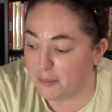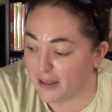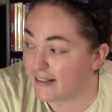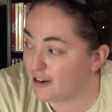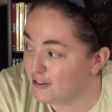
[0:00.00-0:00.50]
but
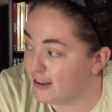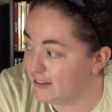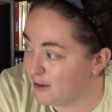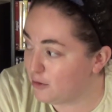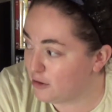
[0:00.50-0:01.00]
that's our
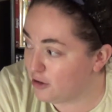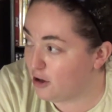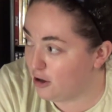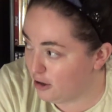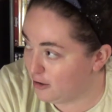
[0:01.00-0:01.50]
Disney World
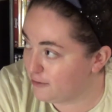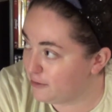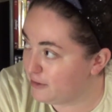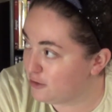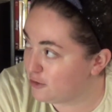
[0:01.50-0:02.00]
haul
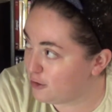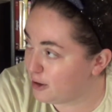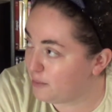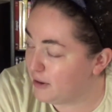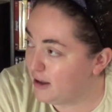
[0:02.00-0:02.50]
from this
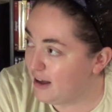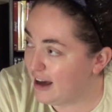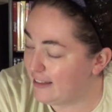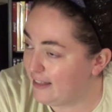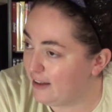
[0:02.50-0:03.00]
trip.
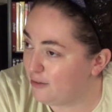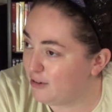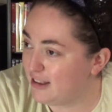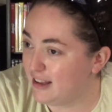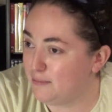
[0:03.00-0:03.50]
I think
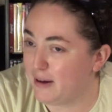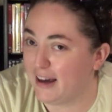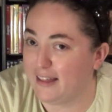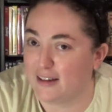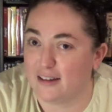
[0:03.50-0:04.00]
we did
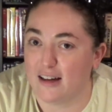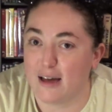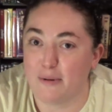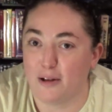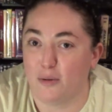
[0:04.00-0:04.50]
buy like,
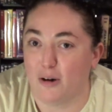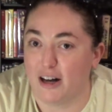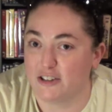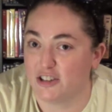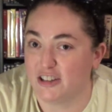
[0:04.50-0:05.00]
I bought a
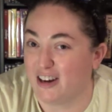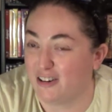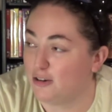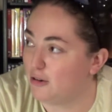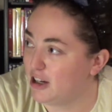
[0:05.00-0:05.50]
watch, an
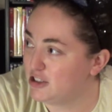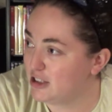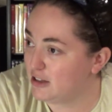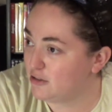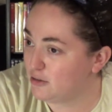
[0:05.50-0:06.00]
Ariel watch,
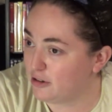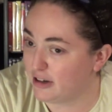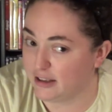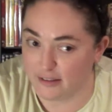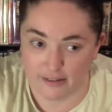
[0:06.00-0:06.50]
and I don't know where
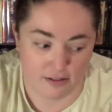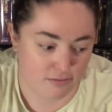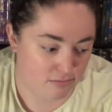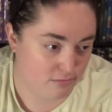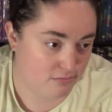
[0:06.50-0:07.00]
it is
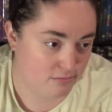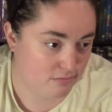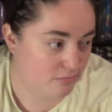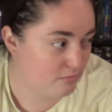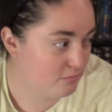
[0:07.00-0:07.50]

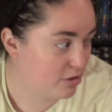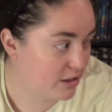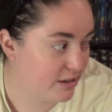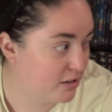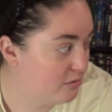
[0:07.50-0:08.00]

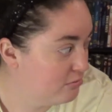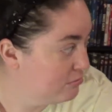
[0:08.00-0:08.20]
right now.